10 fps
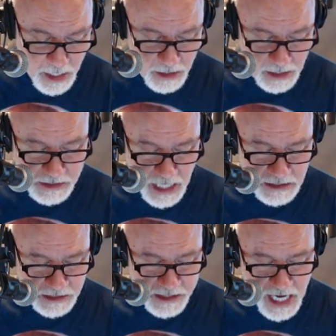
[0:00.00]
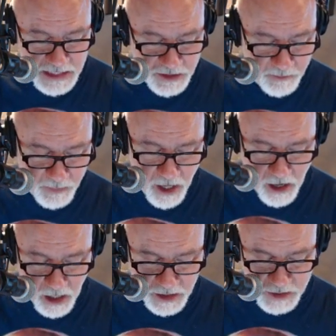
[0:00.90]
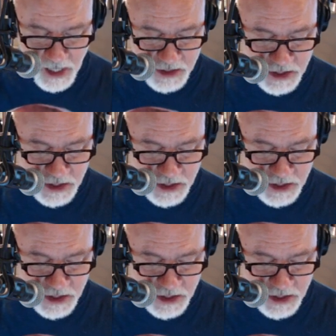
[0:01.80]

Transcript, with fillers: It's not the size of the ball as much